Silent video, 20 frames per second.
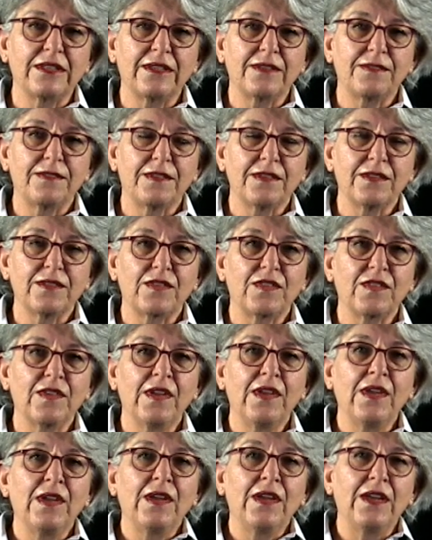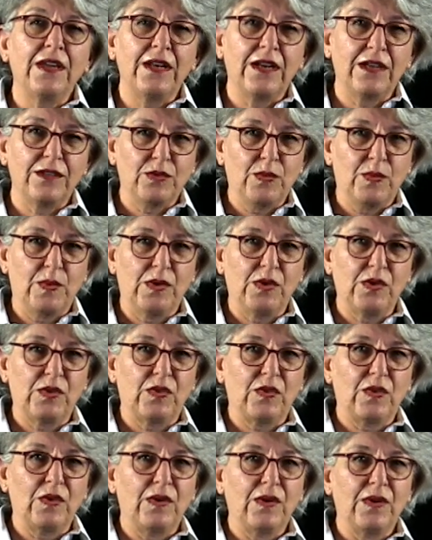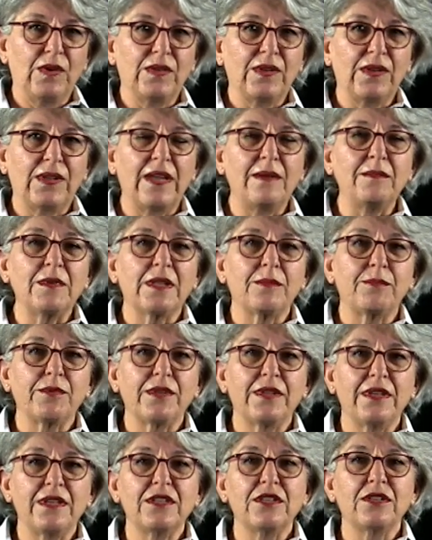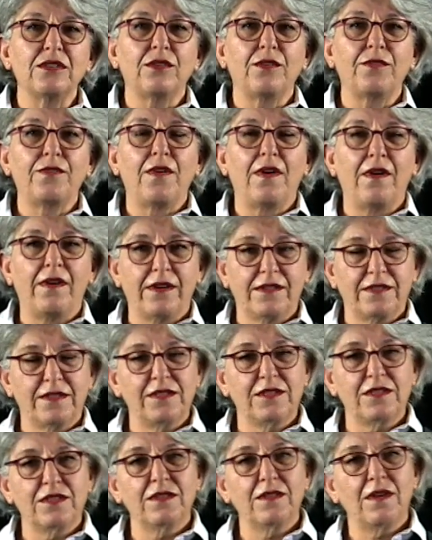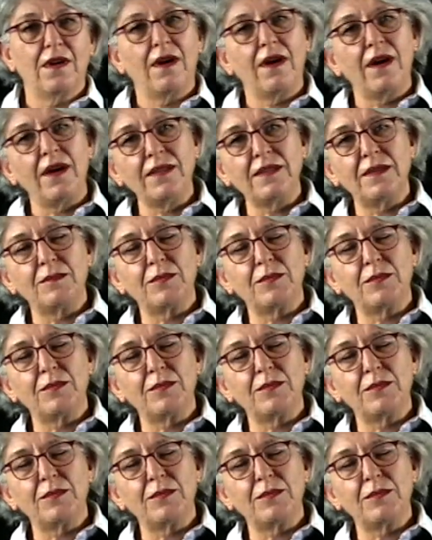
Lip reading: difference. In other words, the chemical potential of oxygen on the